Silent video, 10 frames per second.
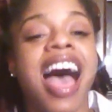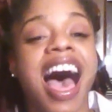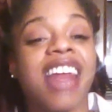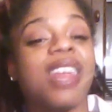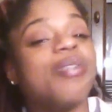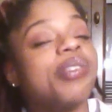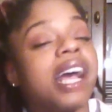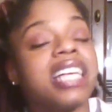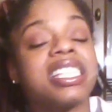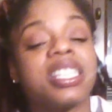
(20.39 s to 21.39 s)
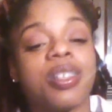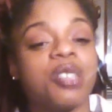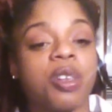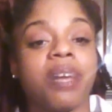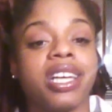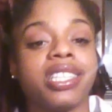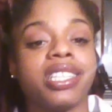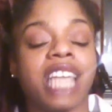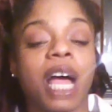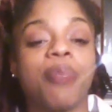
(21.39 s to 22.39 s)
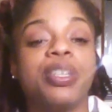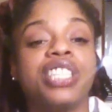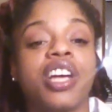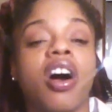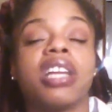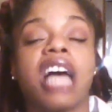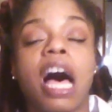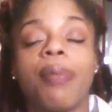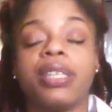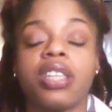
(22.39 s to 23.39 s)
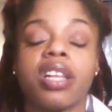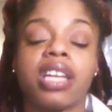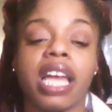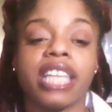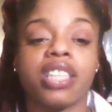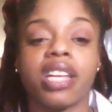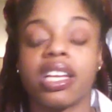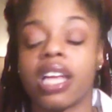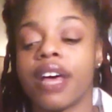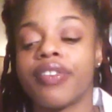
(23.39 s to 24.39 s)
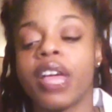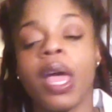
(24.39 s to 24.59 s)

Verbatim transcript: I love you guys so so much. I appreciate all the comments, all the likes, all the love.